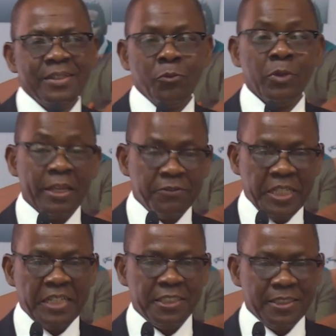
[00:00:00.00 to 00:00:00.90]
will have
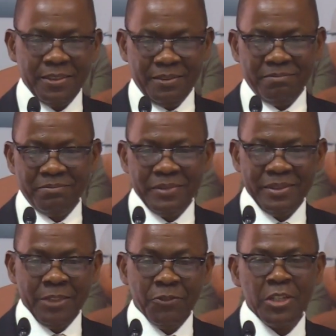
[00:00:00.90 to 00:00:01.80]
changed,
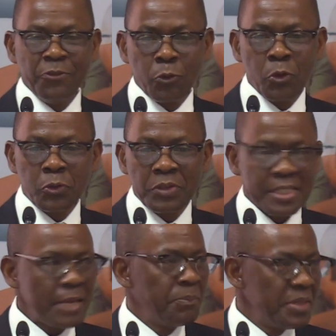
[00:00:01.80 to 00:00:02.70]
even if you go to the
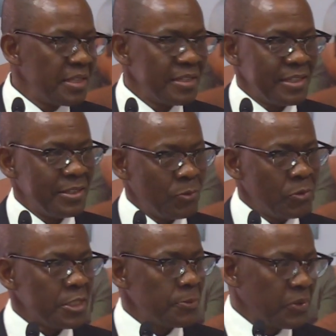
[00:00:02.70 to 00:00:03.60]
same businesses
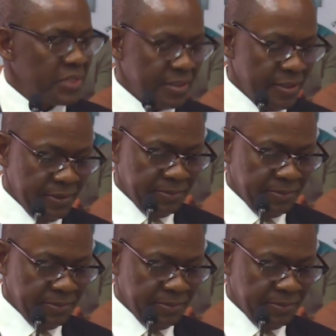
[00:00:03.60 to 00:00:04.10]
who responded.